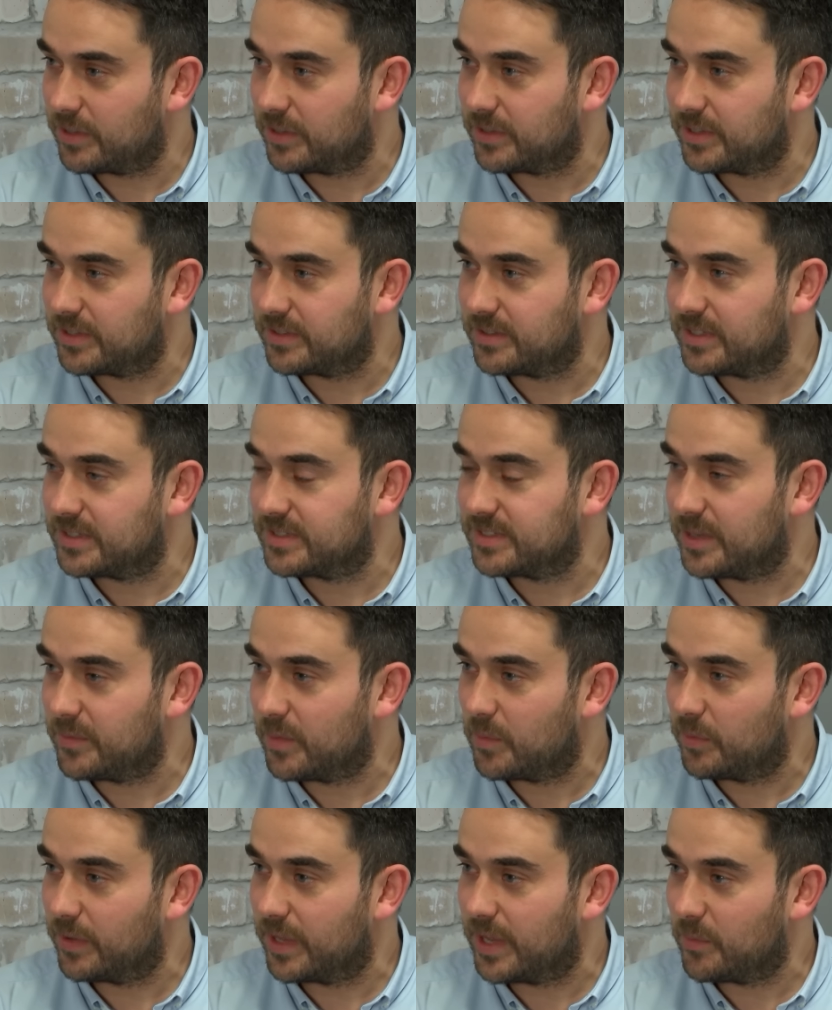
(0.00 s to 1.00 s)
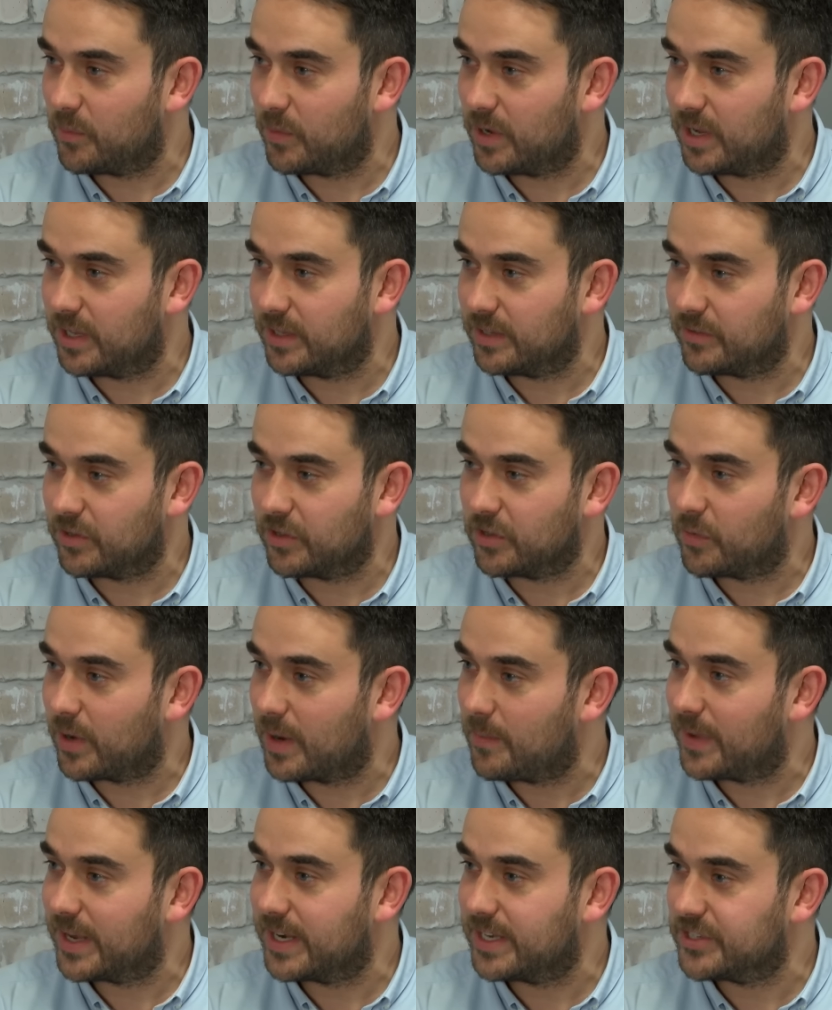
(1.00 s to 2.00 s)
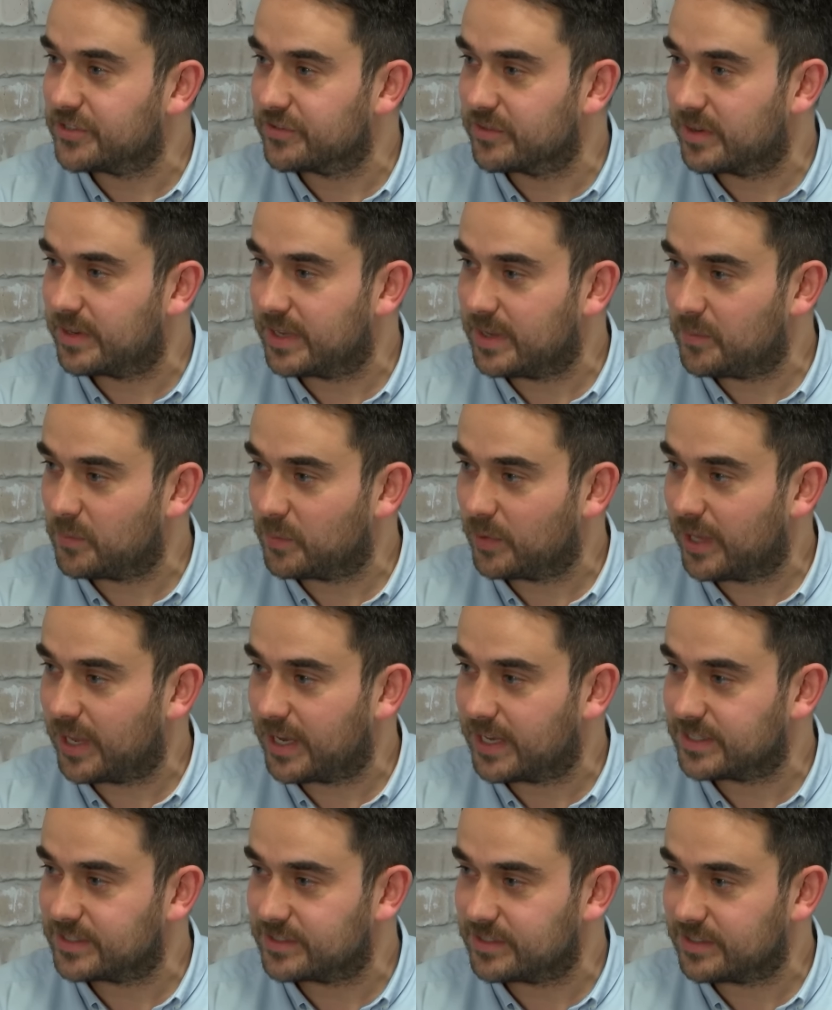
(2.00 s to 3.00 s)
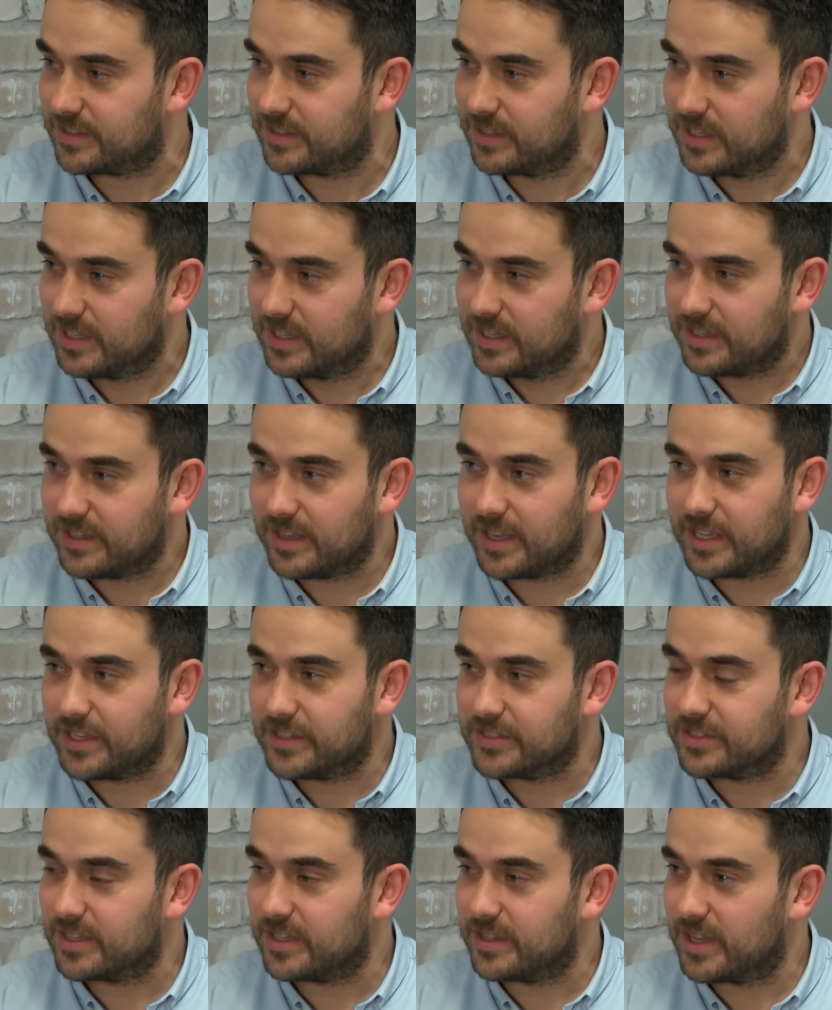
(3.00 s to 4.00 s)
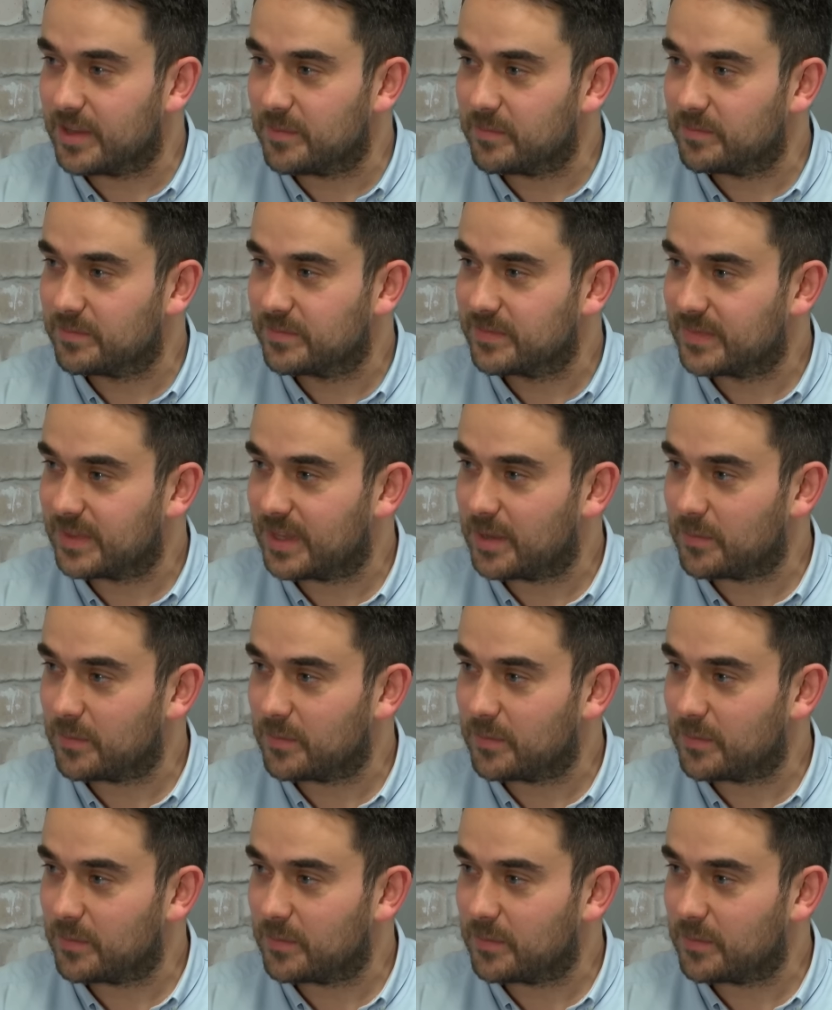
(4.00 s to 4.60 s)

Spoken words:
You know, the team are playing well, they've got the right manager in place, and yeah, you see them